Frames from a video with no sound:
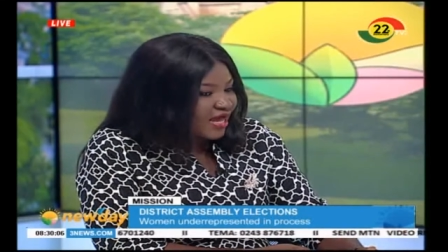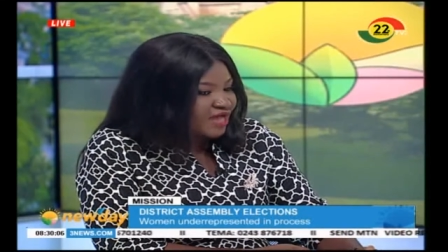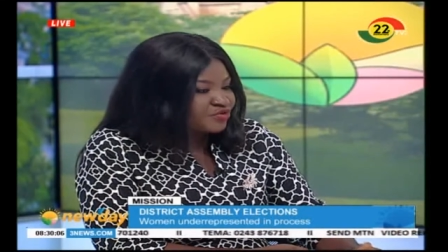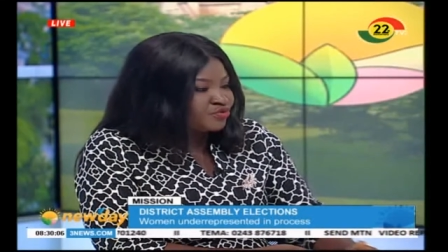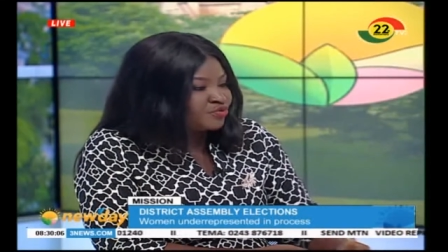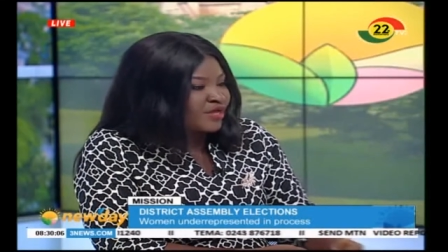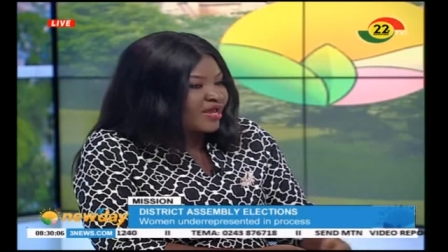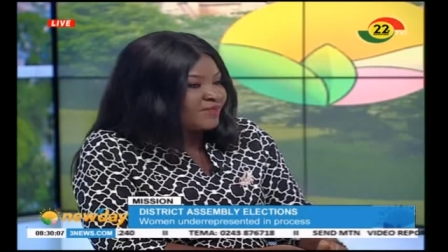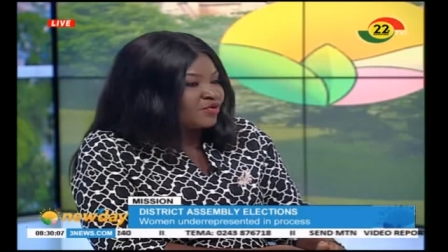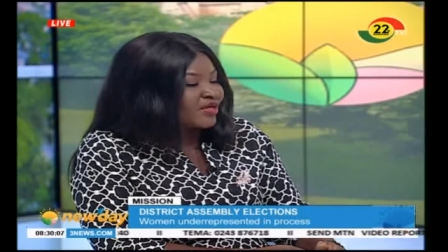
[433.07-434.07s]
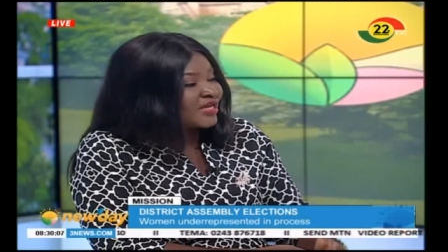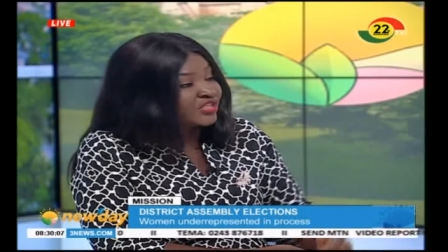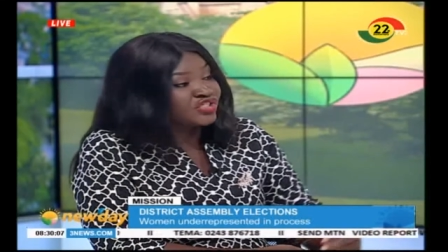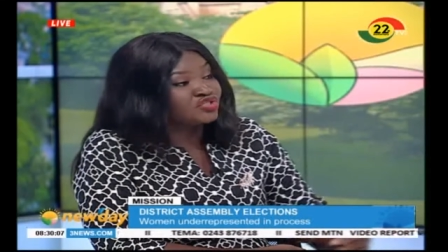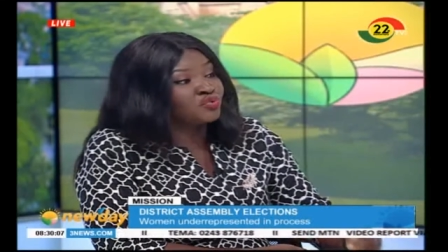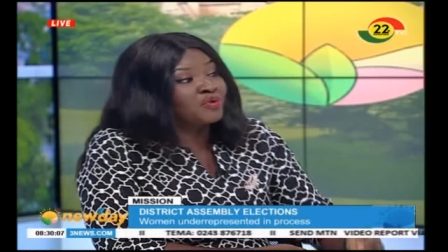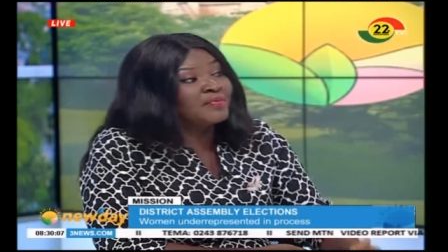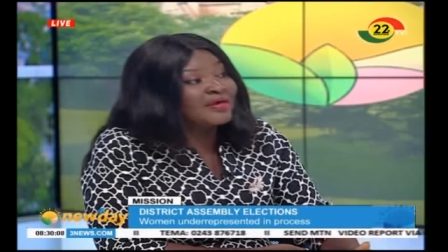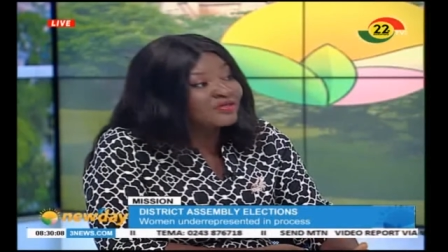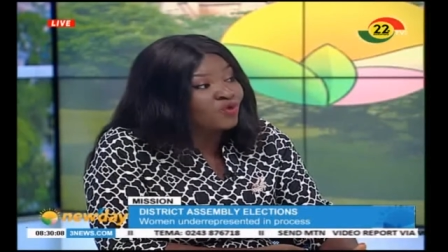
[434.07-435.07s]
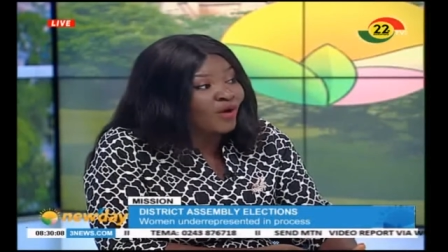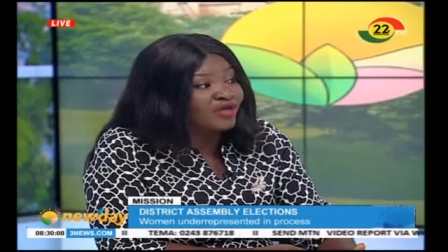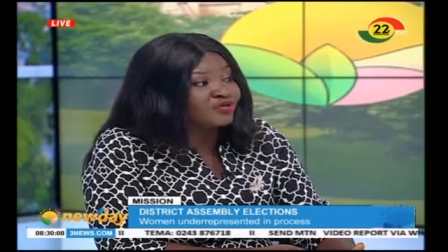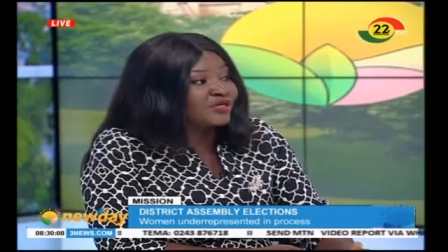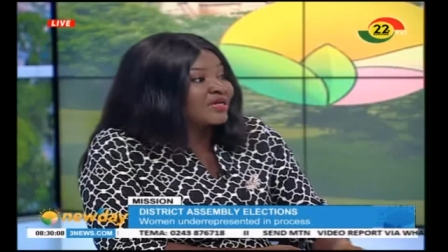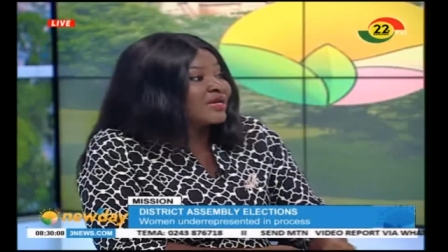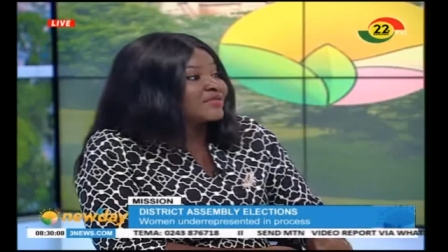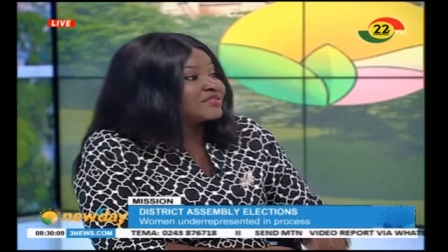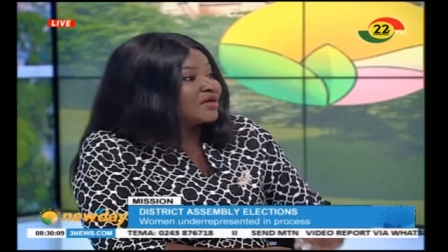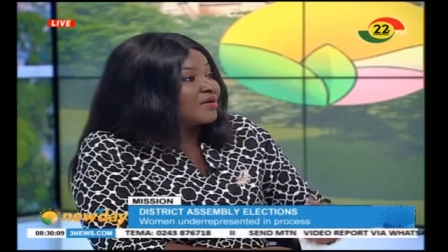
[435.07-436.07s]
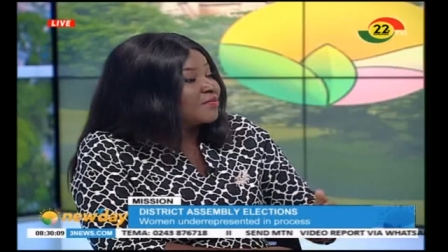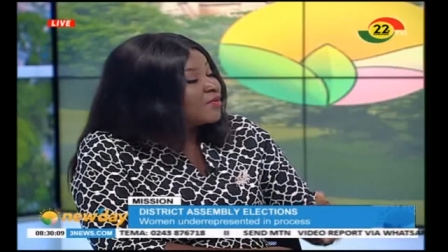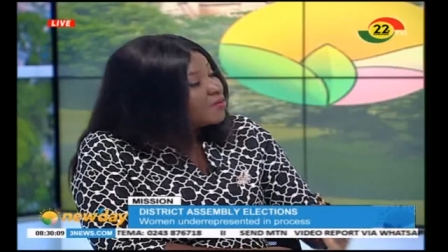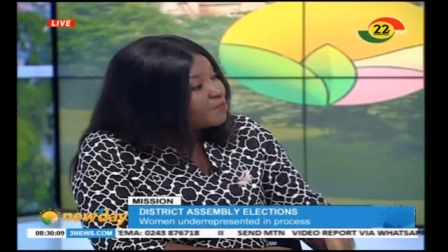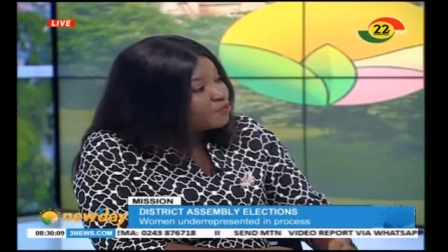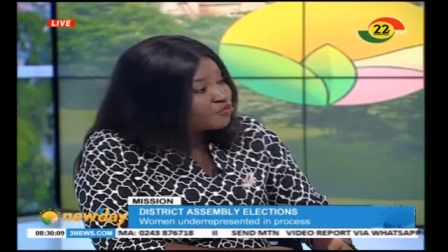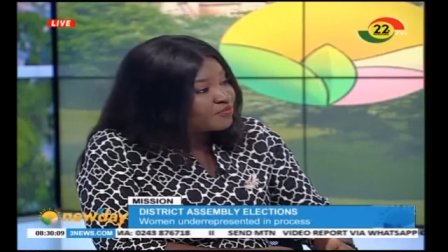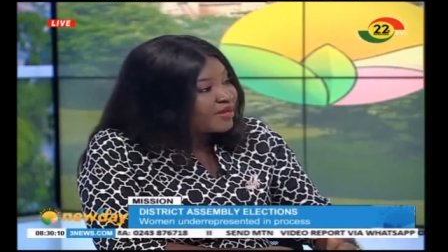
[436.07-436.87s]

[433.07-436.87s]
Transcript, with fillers: Are you um, looking at just women or are you looking at um, both